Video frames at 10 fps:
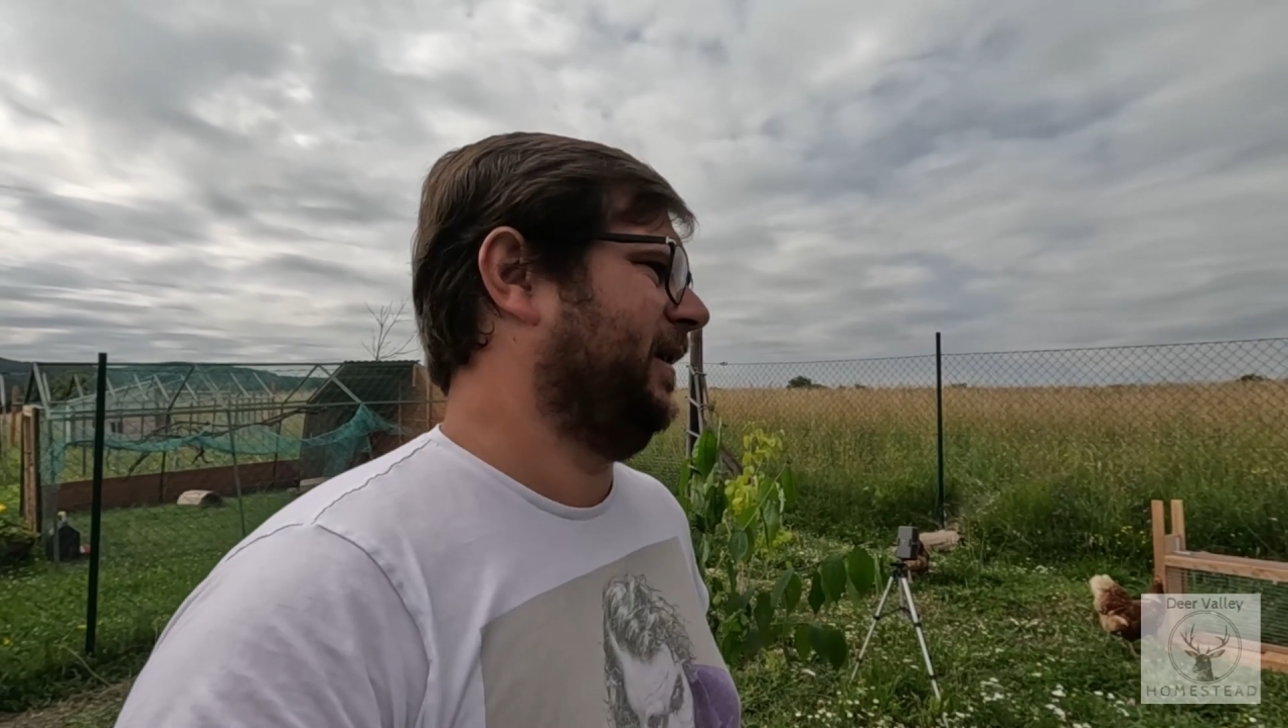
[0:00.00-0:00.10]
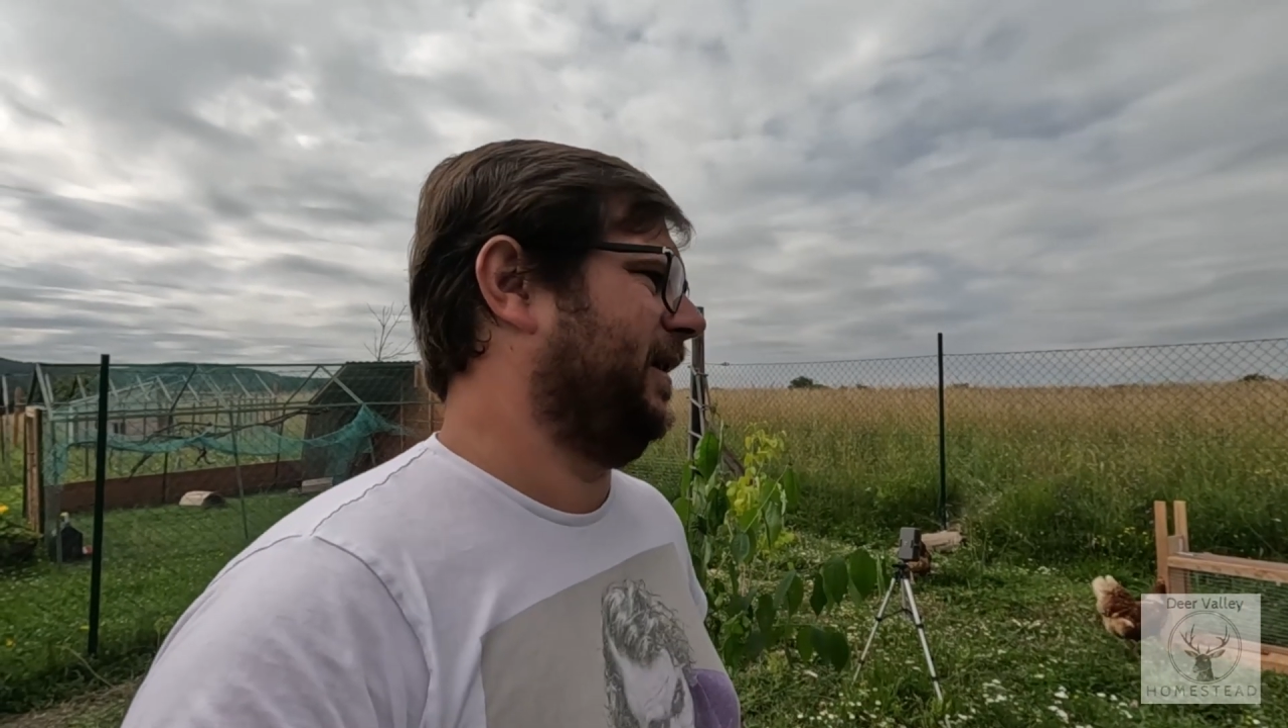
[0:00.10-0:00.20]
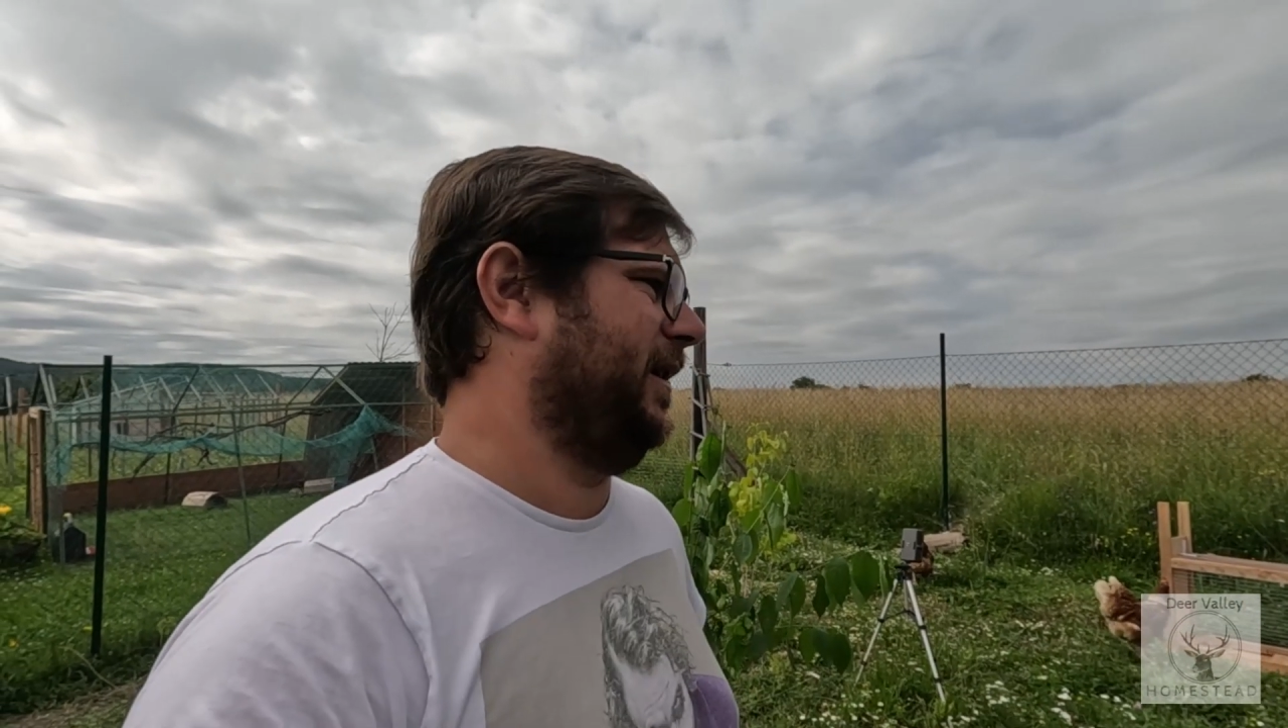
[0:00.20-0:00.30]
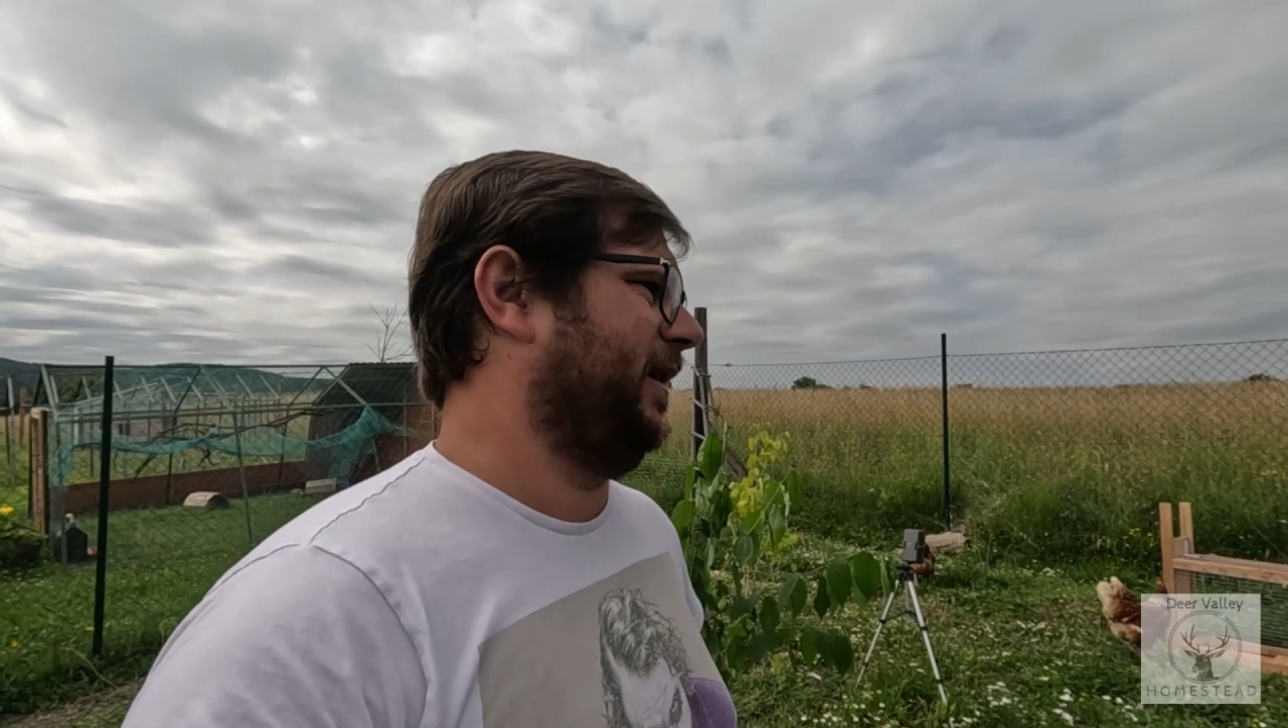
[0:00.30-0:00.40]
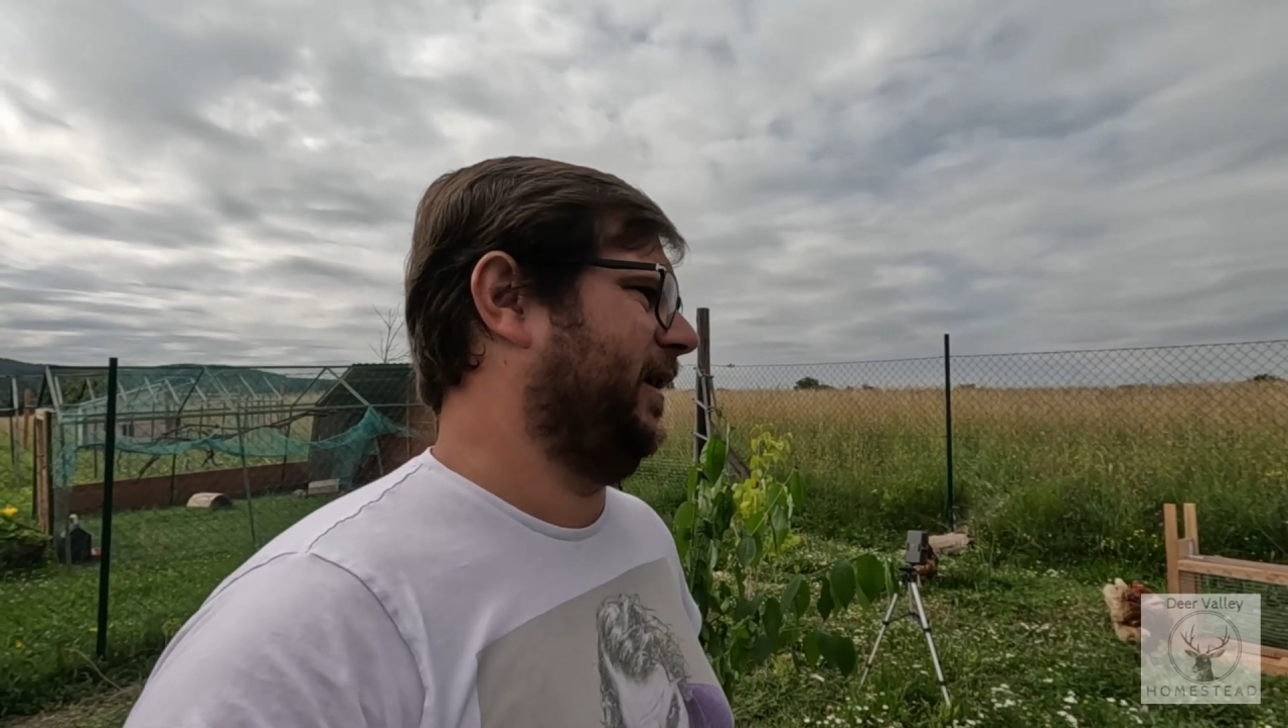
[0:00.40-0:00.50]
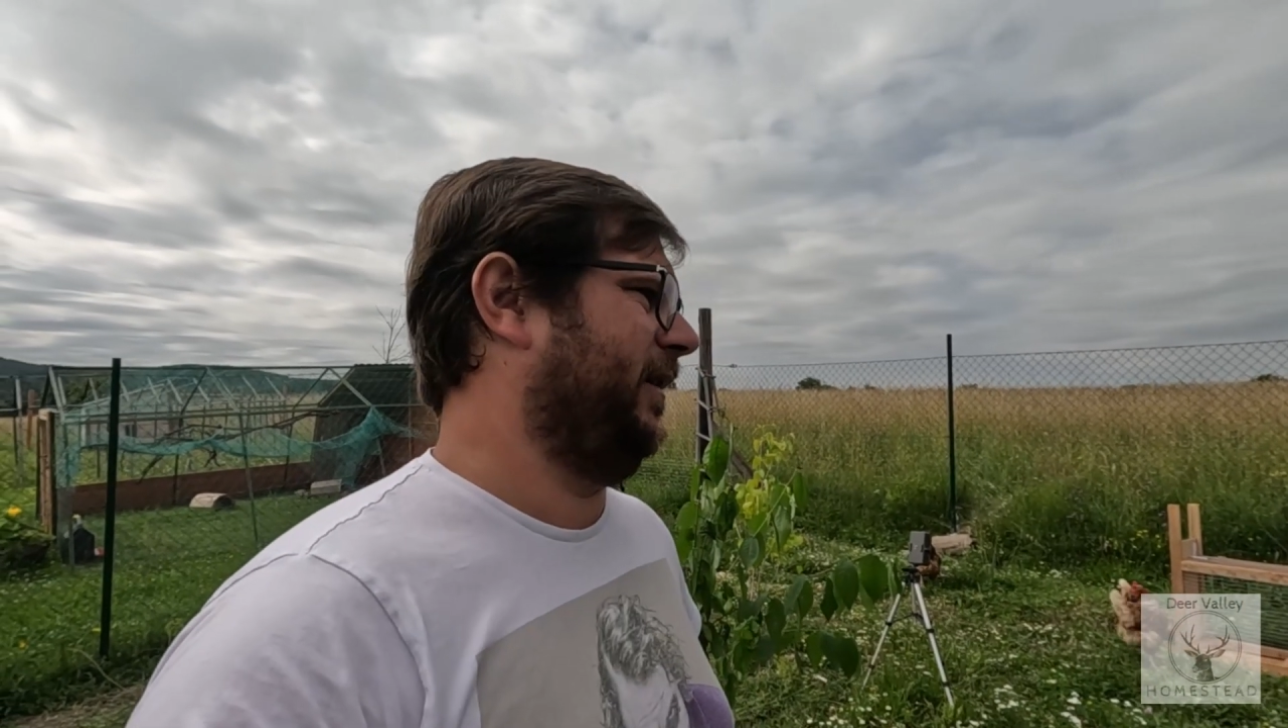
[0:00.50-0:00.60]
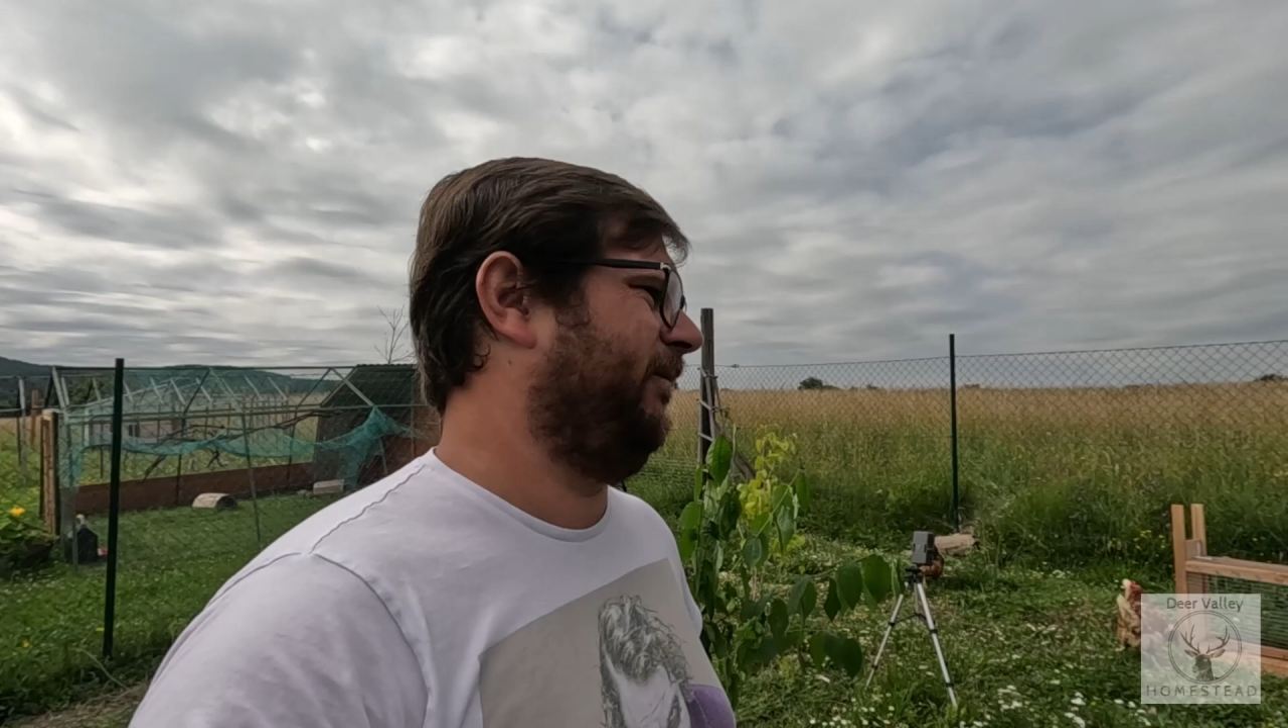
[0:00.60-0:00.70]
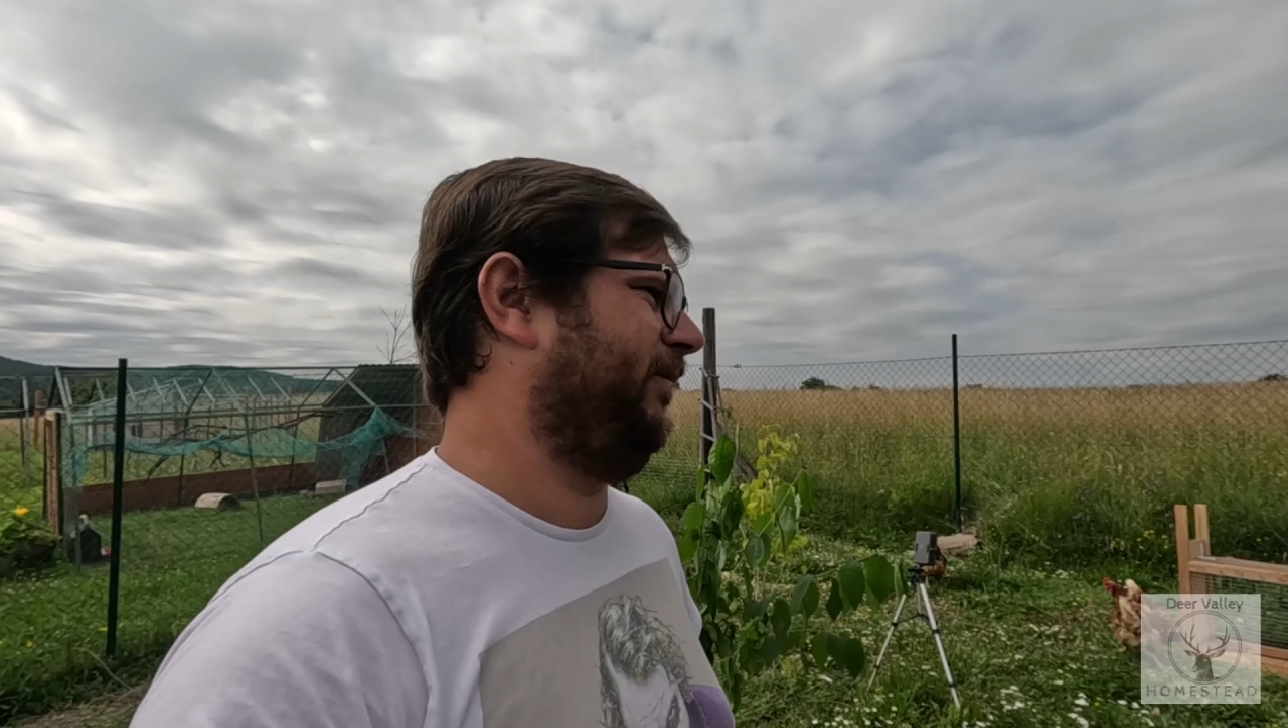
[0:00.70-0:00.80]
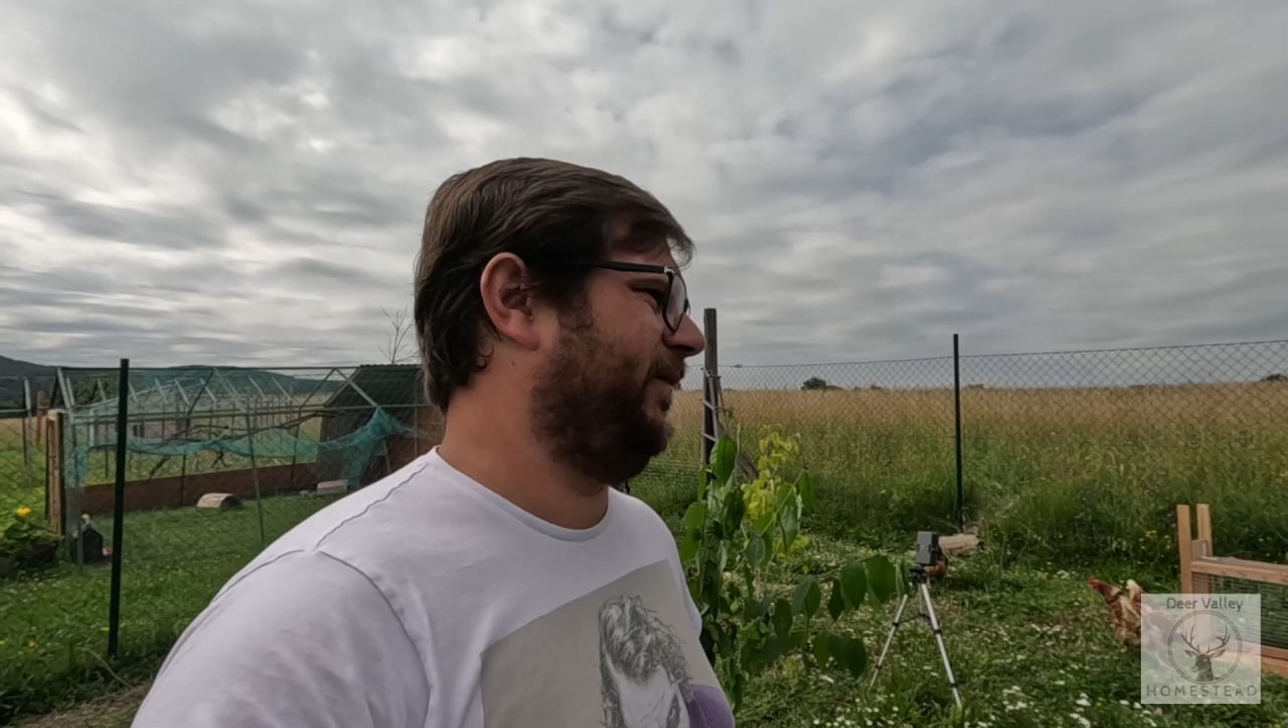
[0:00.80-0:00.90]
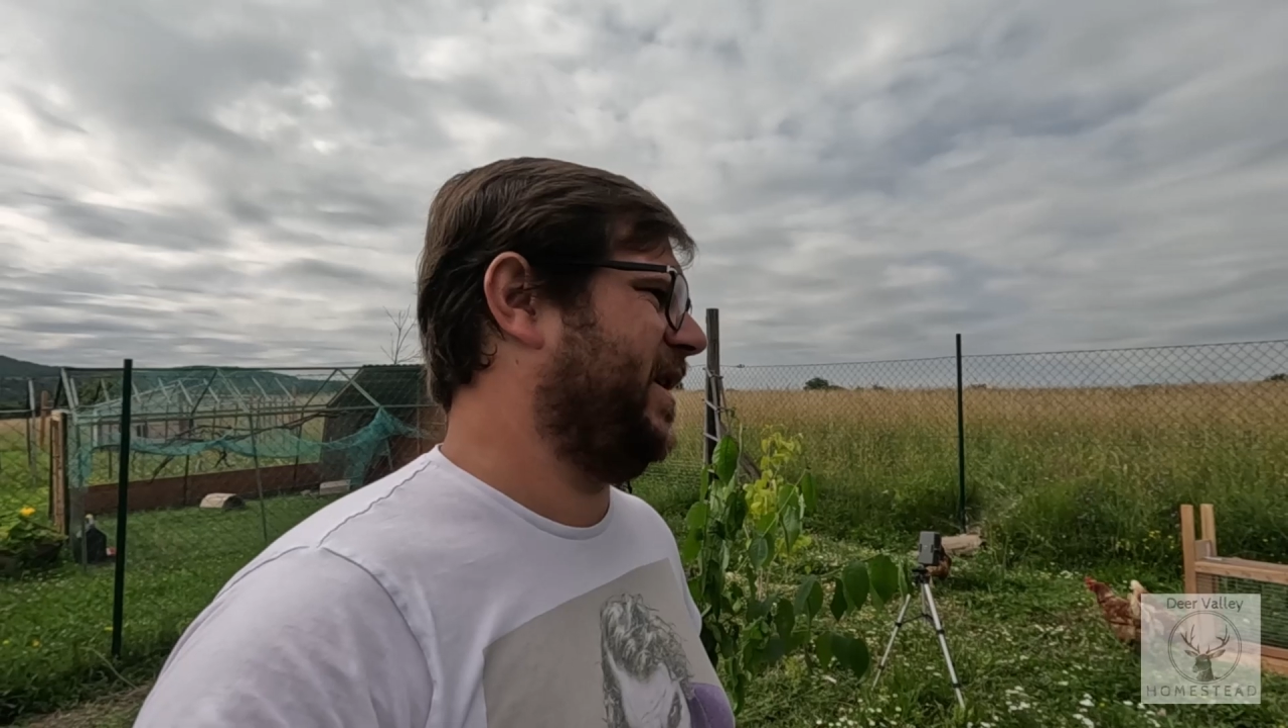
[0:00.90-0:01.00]

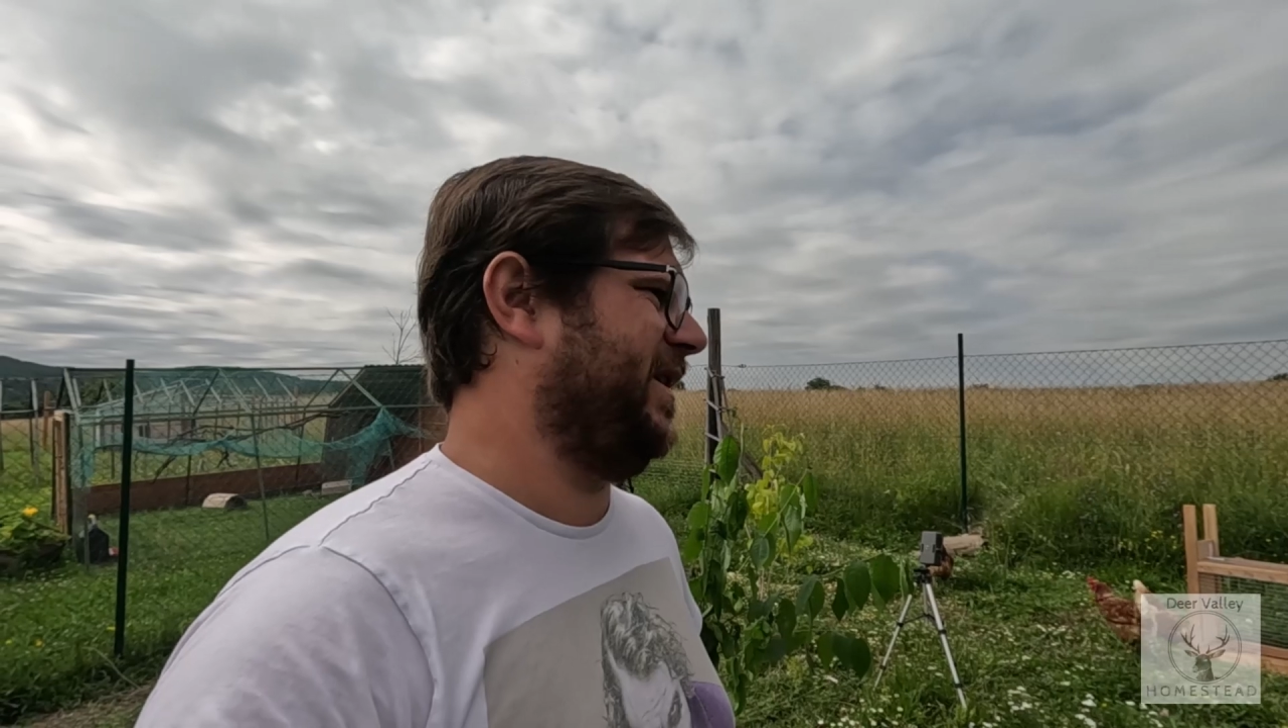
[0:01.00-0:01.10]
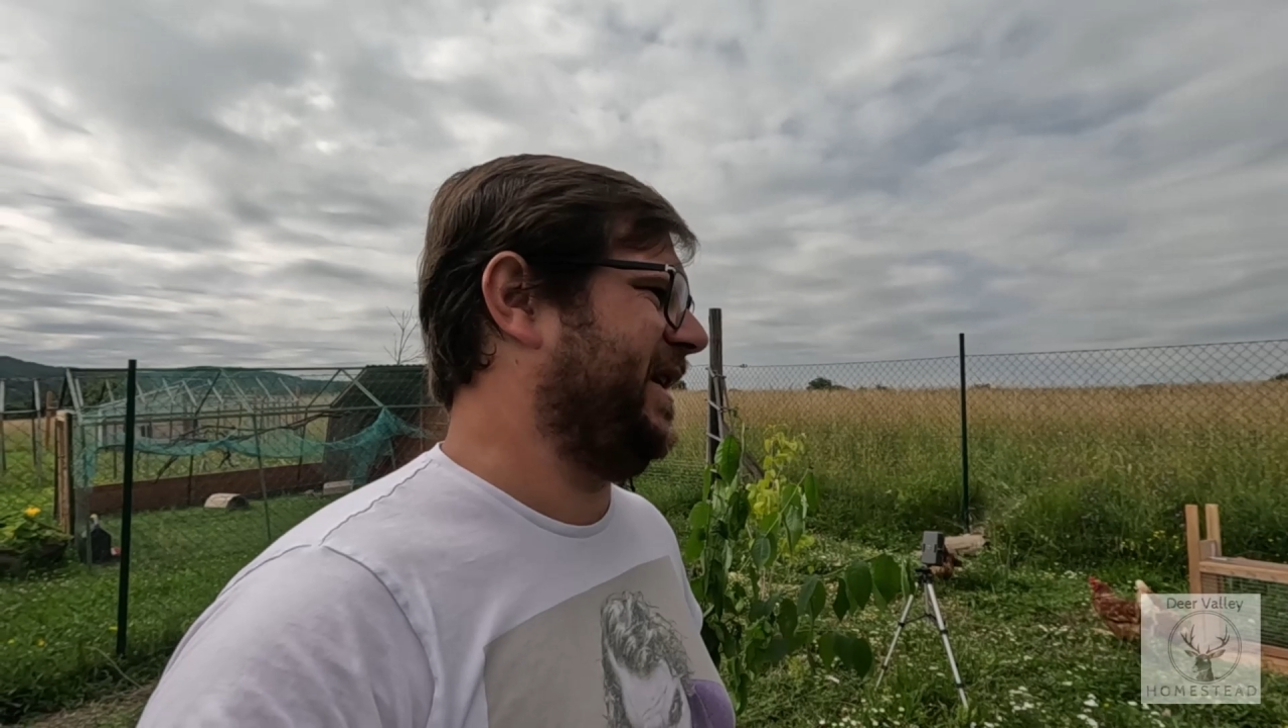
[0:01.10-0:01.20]
I